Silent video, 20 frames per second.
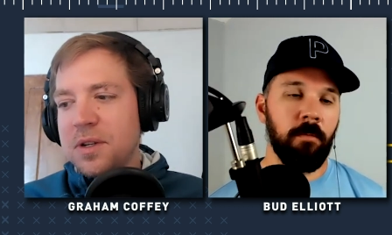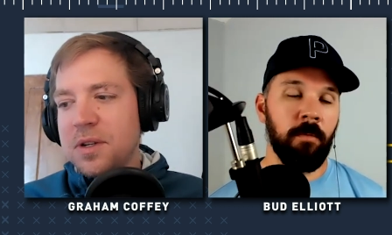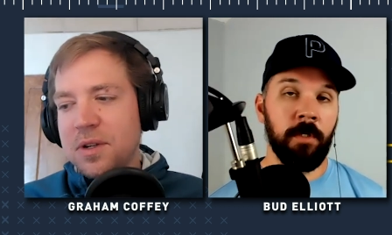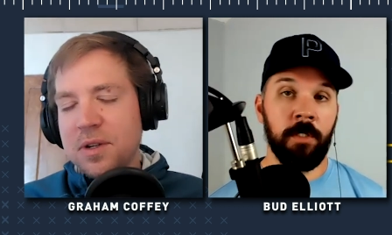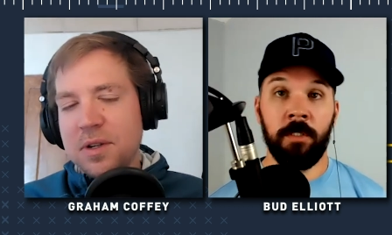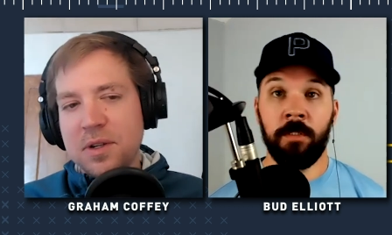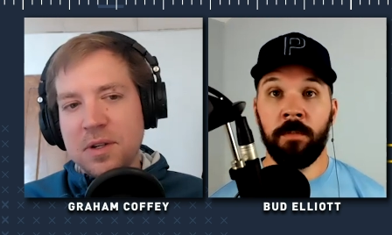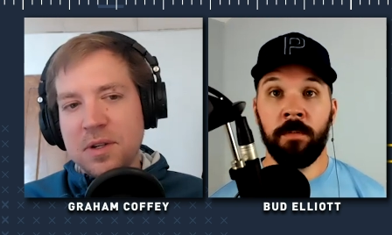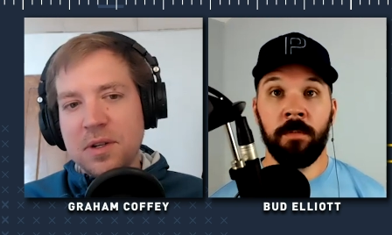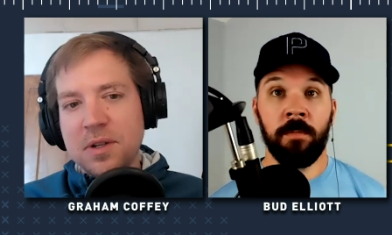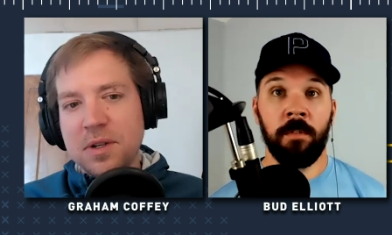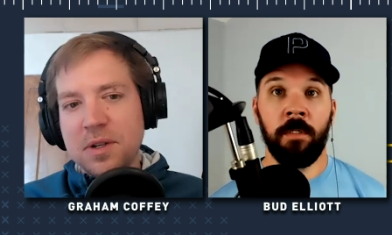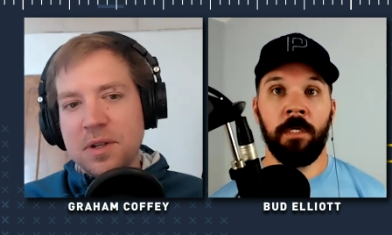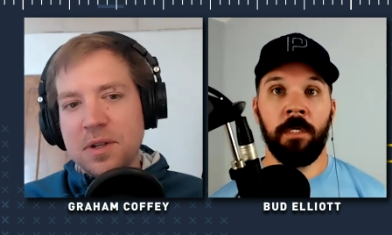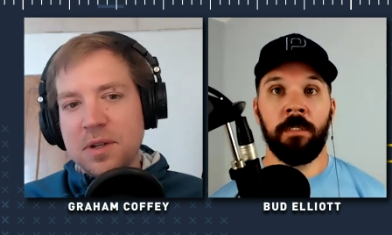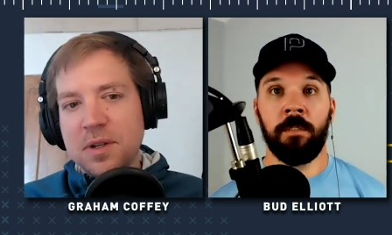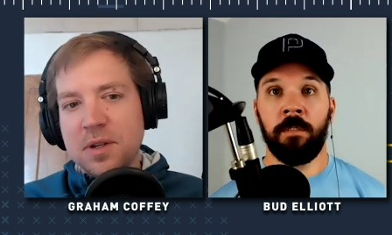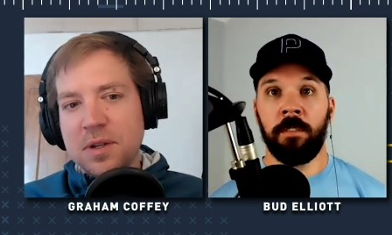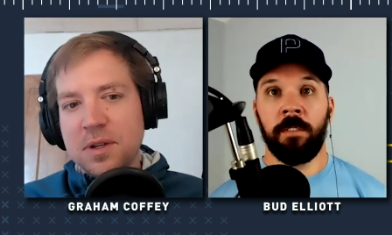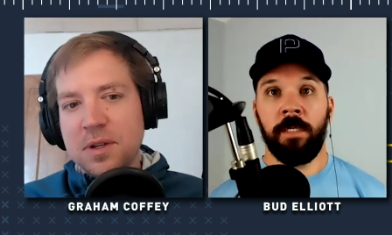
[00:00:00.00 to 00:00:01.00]
Speaker 1: which
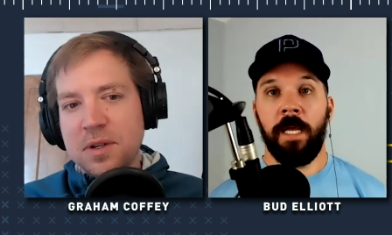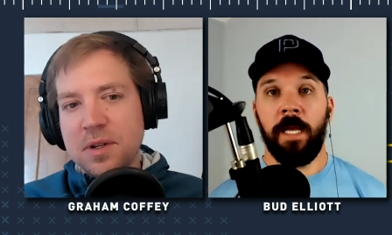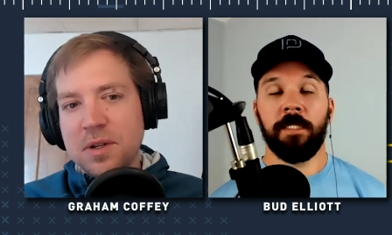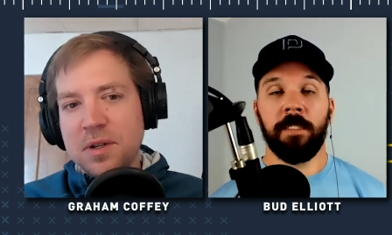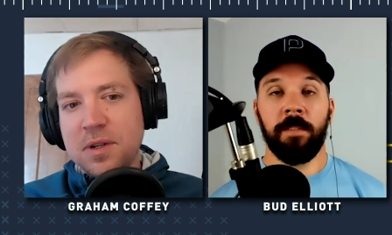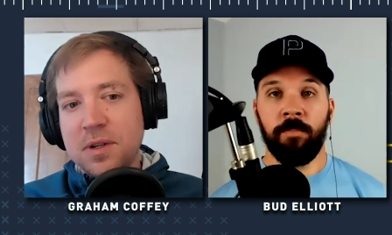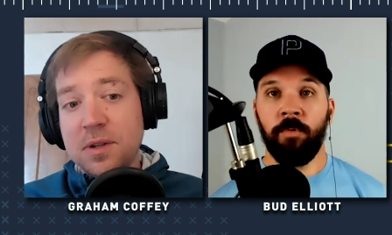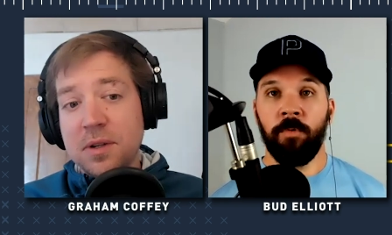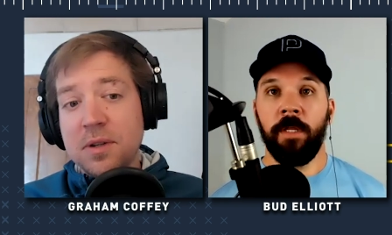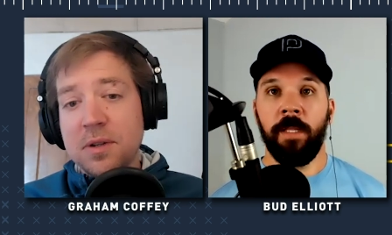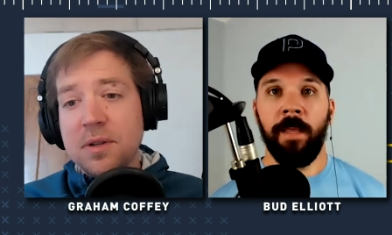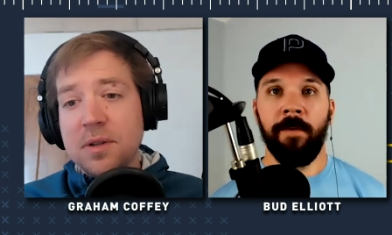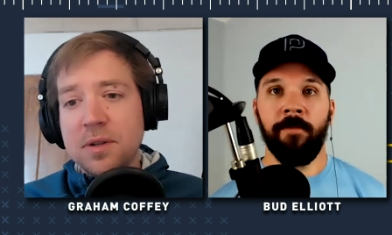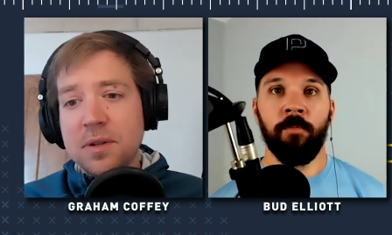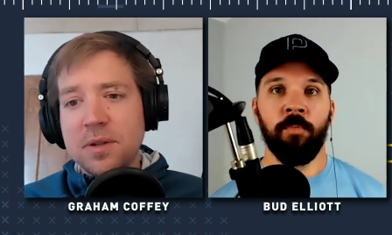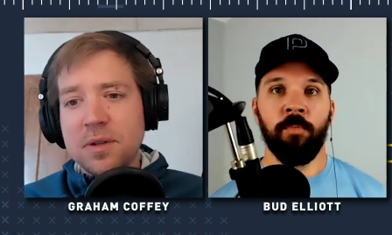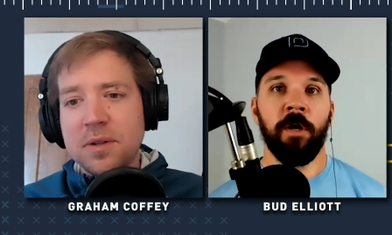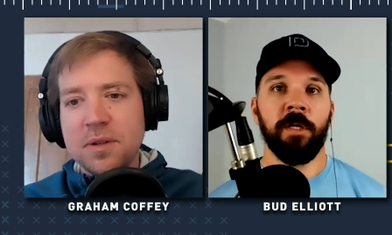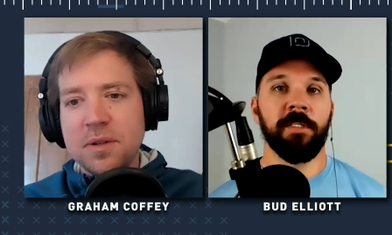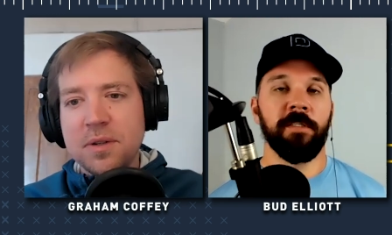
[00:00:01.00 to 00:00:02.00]
is actually pretty
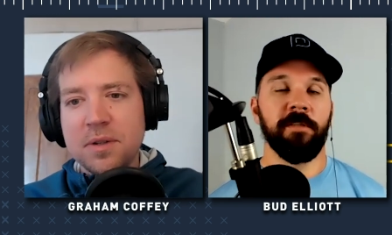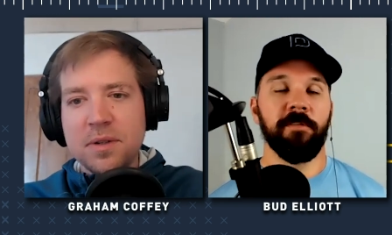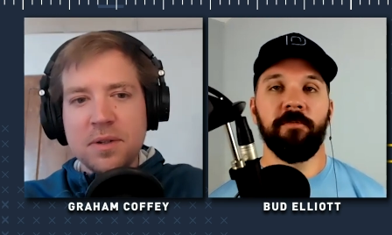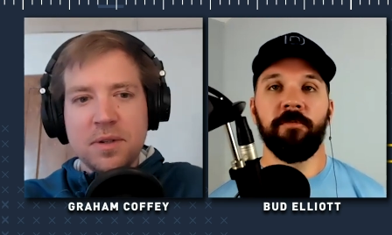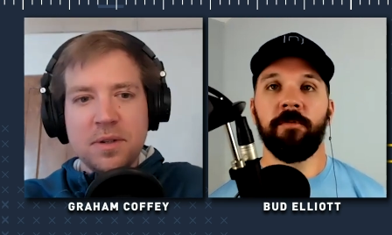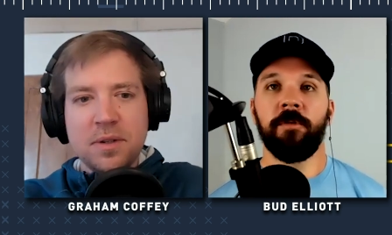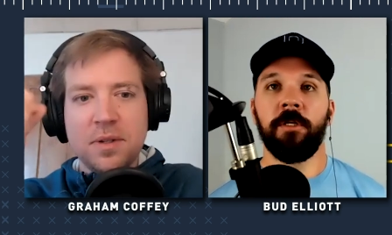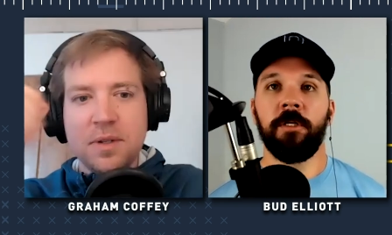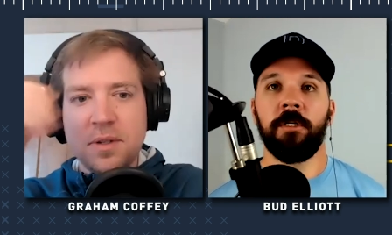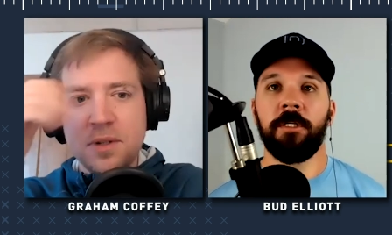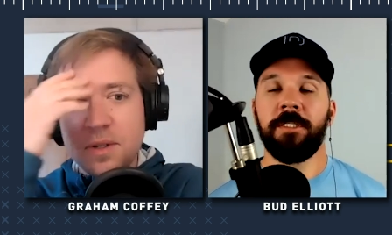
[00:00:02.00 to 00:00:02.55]
damn impressive, d-